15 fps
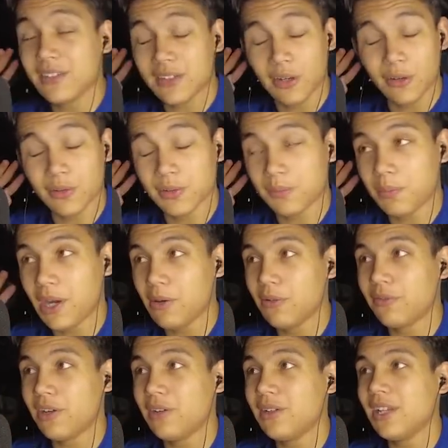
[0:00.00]
go on the power
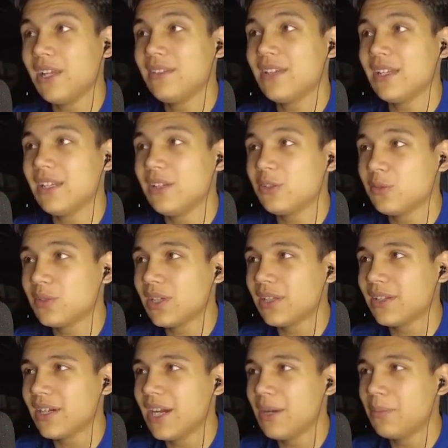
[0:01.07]
very late, then into
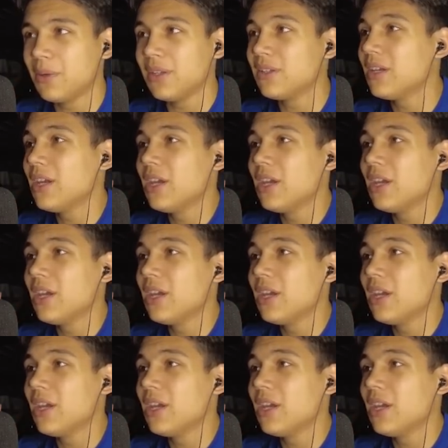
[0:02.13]
another hairpin,